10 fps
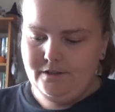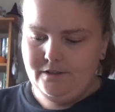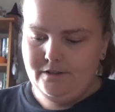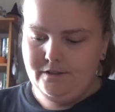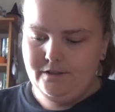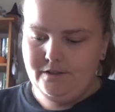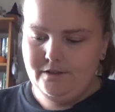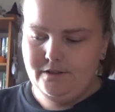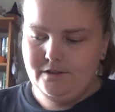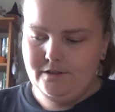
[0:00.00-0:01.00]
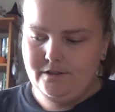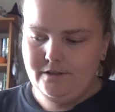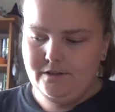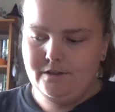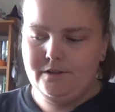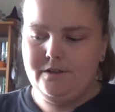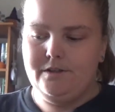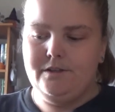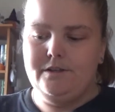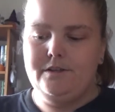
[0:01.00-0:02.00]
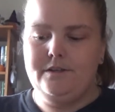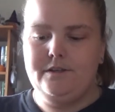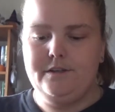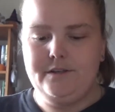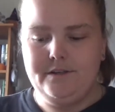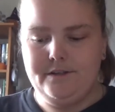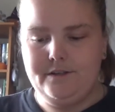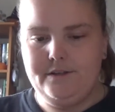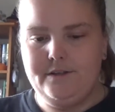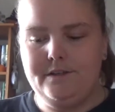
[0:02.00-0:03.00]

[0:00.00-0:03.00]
(no one is talking)